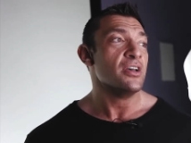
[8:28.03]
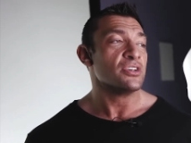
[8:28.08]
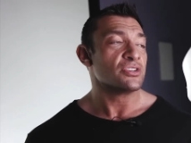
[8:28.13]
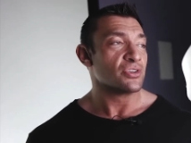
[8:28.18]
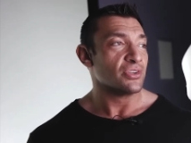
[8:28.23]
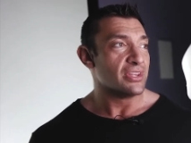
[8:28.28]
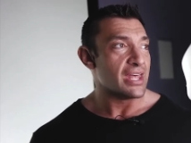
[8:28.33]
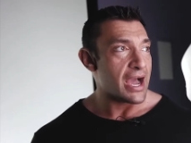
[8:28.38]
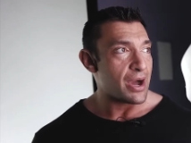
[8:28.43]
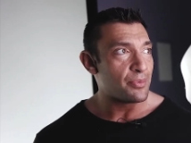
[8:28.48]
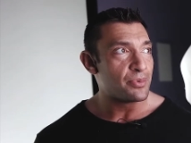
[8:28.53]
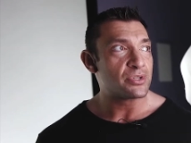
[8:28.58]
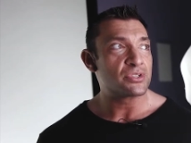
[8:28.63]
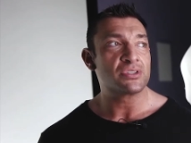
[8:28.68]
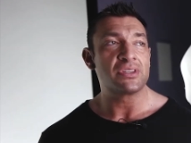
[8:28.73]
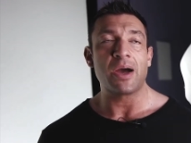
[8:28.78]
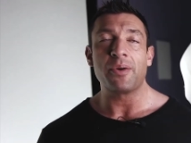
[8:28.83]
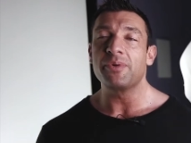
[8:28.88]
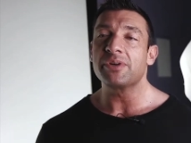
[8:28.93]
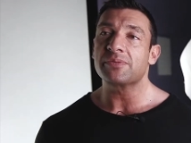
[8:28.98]
So that
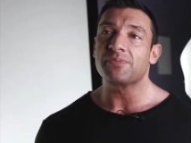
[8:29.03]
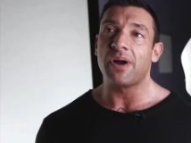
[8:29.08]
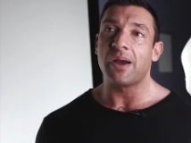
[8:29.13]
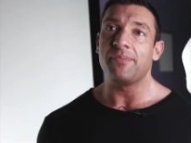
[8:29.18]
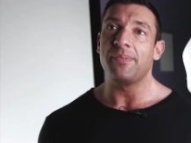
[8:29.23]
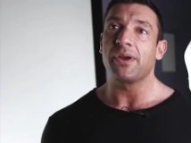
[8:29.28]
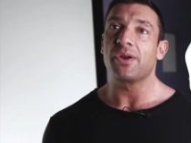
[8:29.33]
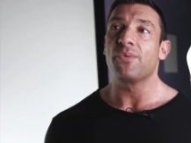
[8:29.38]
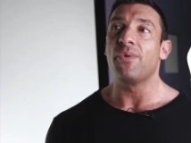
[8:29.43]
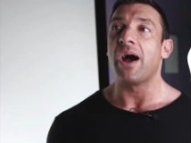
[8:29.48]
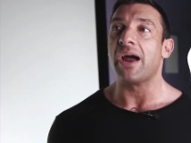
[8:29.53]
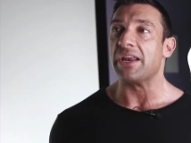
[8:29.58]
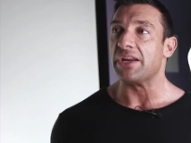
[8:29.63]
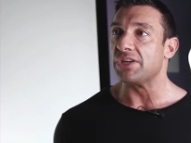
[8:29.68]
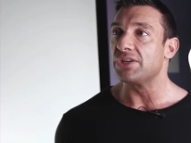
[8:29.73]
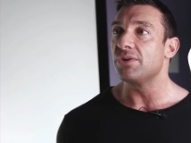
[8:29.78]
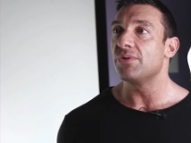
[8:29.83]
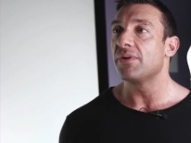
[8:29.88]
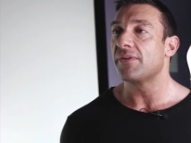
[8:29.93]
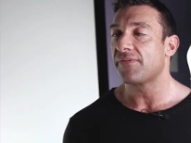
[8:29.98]
was my big why, to
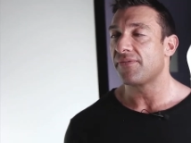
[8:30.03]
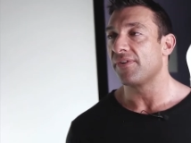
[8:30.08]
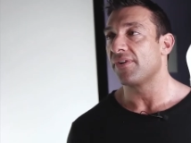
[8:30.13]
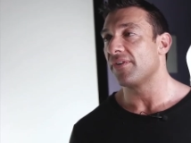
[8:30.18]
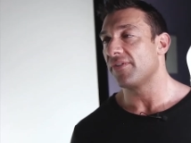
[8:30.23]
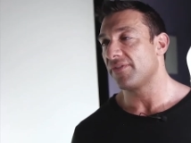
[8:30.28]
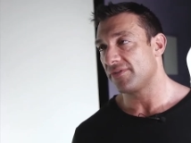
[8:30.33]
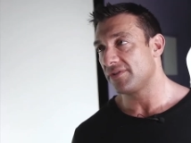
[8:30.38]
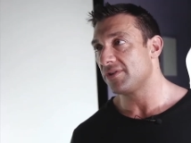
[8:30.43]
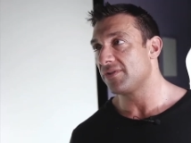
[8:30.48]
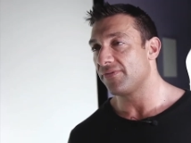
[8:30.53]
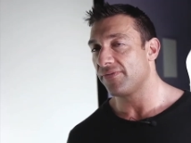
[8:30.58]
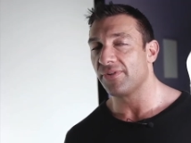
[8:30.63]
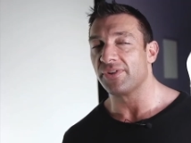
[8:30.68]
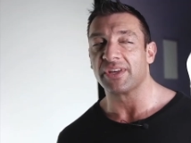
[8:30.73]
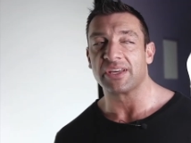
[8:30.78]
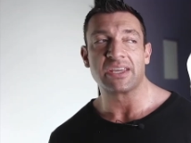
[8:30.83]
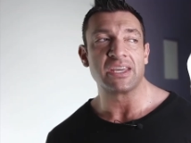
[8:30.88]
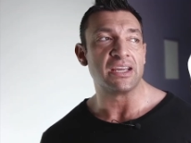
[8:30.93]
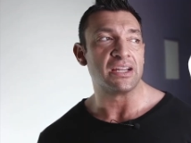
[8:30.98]
do it for
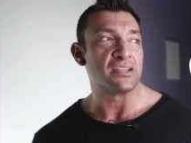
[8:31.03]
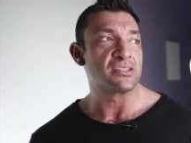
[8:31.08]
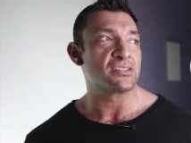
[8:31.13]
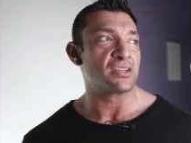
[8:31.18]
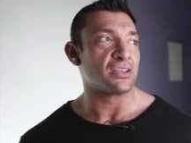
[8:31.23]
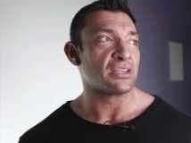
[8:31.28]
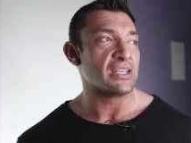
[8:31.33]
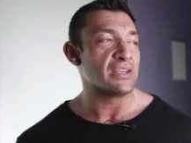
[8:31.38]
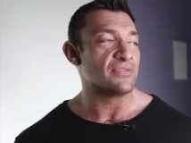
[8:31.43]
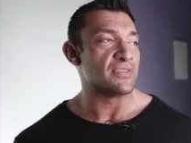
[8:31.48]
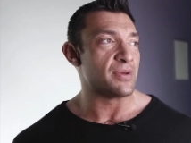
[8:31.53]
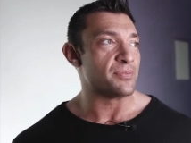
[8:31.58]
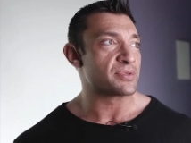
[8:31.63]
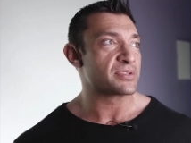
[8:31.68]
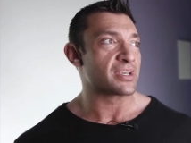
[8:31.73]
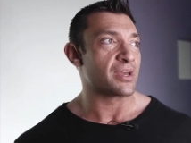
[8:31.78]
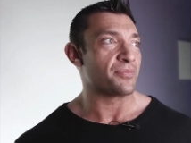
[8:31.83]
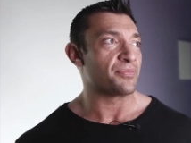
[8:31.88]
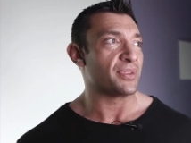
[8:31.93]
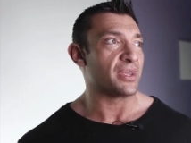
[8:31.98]
the kids, to leave them
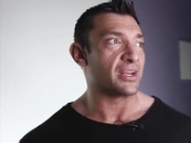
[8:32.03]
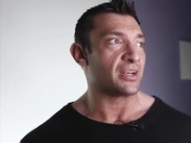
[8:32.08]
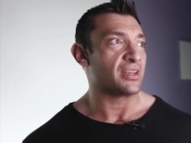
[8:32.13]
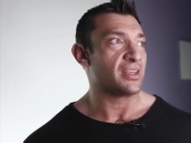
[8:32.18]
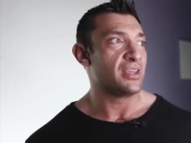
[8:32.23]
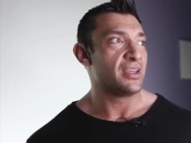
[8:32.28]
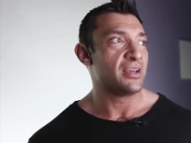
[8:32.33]
something.